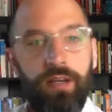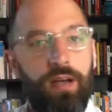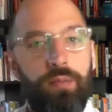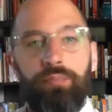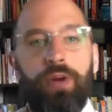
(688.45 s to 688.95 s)

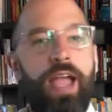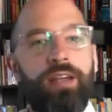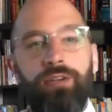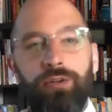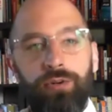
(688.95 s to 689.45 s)
a
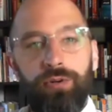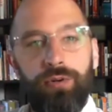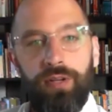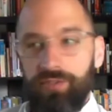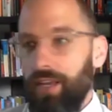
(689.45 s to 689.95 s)
brand new,
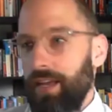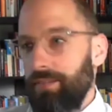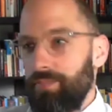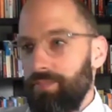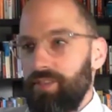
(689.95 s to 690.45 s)
we'll
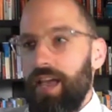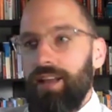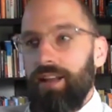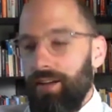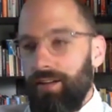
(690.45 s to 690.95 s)
say,
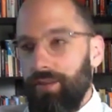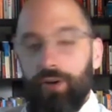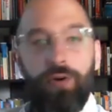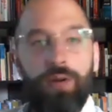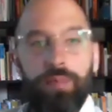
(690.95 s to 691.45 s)
set of
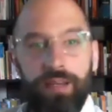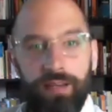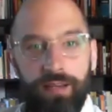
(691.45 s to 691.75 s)
equipment